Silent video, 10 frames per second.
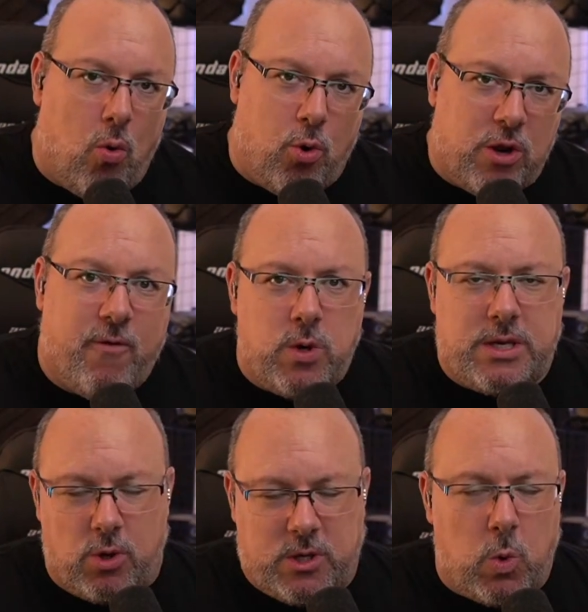
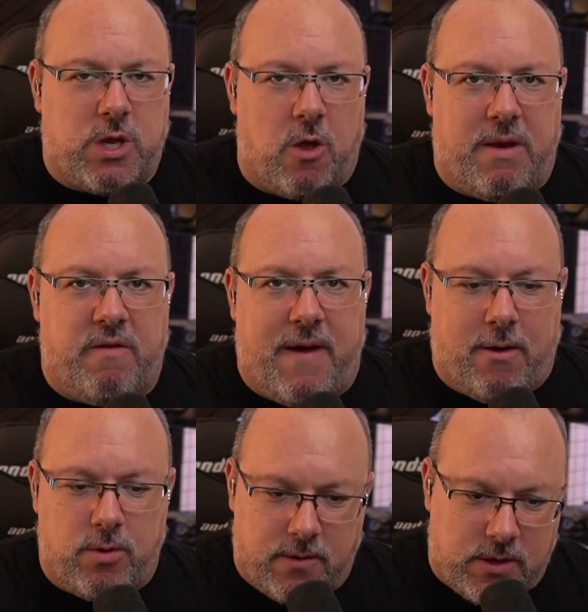what's also been
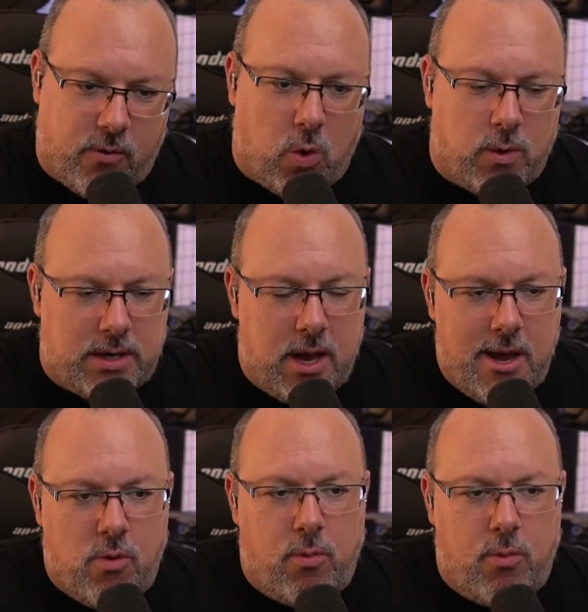found is, of course,